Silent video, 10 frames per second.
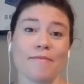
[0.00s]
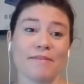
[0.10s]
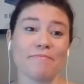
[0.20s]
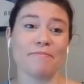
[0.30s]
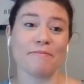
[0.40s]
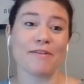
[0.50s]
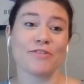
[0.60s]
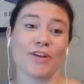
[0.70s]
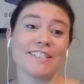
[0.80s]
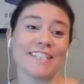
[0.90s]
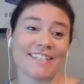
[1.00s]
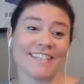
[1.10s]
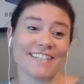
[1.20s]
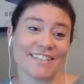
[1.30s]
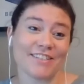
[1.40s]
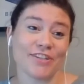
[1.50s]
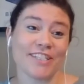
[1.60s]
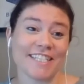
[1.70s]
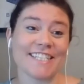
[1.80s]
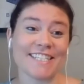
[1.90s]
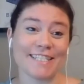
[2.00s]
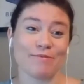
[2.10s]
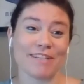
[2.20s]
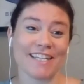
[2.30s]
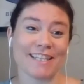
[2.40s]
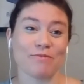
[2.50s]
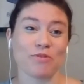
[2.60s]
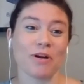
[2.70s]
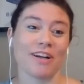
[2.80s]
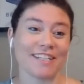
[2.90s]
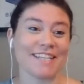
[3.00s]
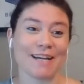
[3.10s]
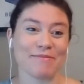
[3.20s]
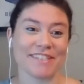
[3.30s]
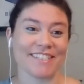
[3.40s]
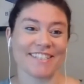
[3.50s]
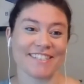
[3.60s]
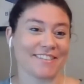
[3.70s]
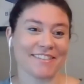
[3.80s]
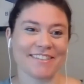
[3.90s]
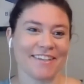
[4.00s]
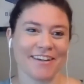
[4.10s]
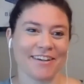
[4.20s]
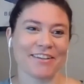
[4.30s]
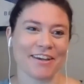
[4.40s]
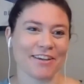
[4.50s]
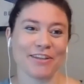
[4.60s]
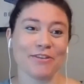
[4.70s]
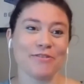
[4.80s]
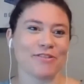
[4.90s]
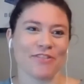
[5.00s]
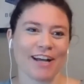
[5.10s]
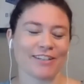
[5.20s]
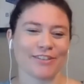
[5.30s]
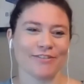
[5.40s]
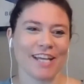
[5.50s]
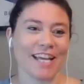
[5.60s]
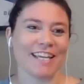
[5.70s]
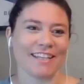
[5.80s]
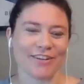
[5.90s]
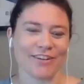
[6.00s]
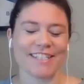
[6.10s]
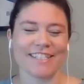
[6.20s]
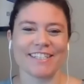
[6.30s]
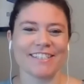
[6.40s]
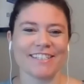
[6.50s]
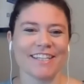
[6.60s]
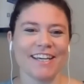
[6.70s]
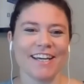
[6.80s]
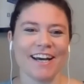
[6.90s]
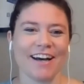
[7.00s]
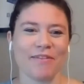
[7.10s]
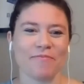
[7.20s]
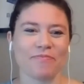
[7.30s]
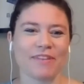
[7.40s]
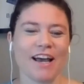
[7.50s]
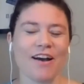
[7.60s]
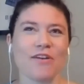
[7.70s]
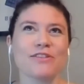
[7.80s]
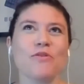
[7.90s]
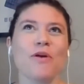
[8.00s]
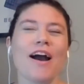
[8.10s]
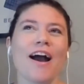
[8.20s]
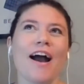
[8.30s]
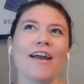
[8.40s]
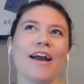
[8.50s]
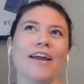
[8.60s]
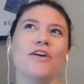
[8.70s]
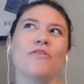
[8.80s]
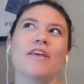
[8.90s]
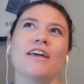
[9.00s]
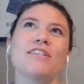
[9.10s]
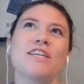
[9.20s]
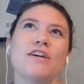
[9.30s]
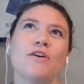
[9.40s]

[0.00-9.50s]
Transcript: I mean, trusting the system to get them to work on time is a huge factor of taking transit. So I know that